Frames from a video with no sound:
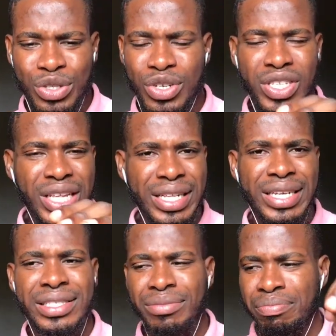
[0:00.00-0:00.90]

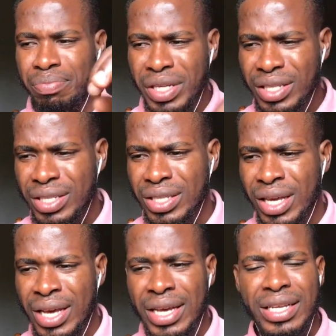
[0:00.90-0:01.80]
Started the beat,
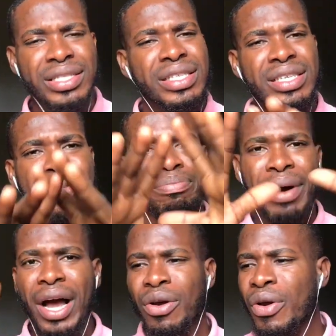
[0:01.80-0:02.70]
the
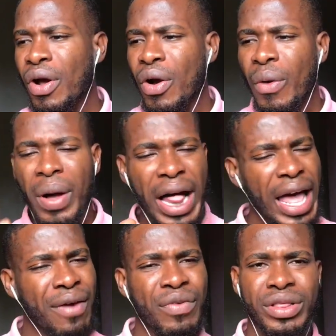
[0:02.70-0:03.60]
background,
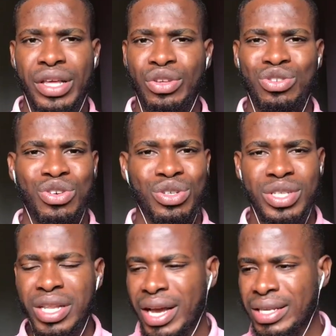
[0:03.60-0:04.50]
everything is just
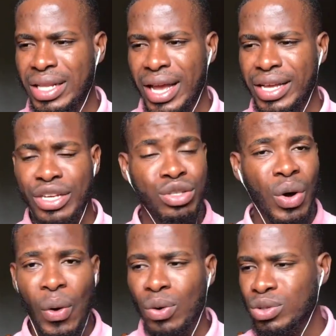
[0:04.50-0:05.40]
nice, like it's
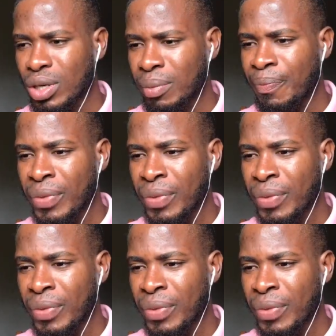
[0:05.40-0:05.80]
awesome.